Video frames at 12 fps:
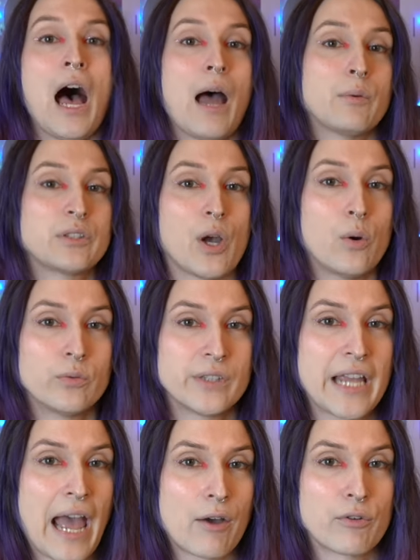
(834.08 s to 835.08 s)
I was
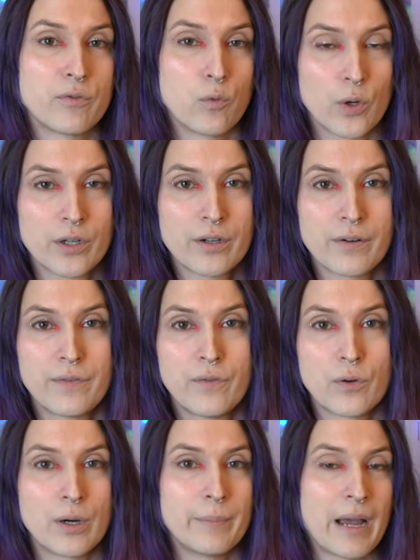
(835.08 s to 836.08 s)
only out of work
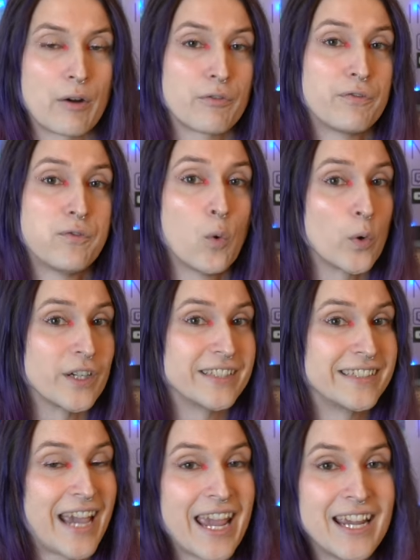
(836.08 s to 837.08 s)
for about 4
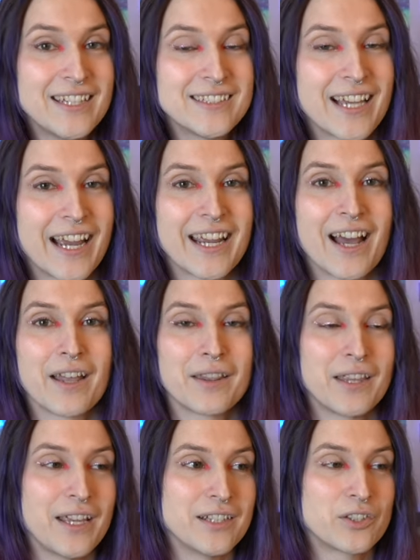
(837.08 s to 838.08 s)
days. I
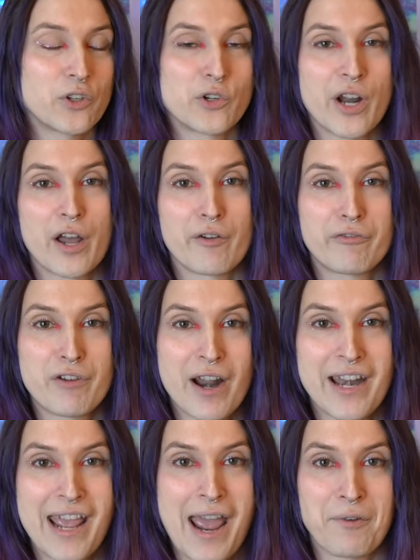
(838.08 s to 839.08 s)
got the surgery on a
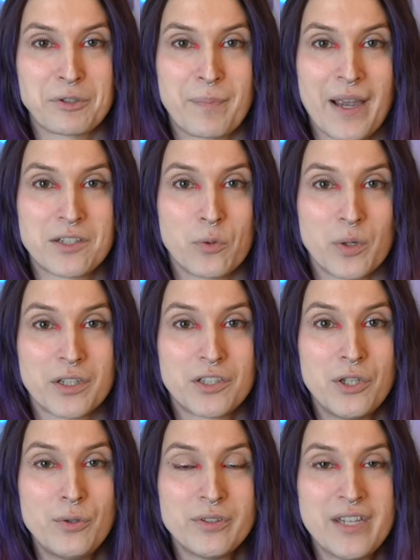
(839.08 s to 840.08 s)
Friday. I was back to work
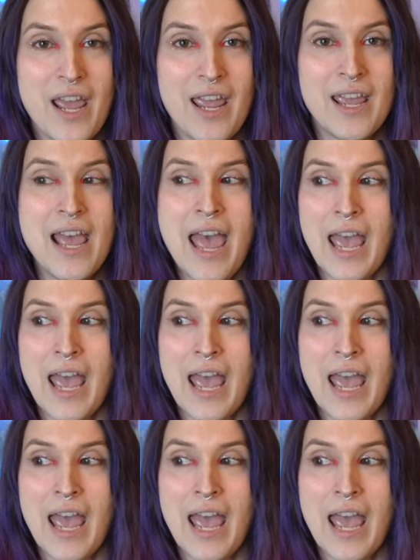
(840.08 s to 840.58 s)
Tuesday.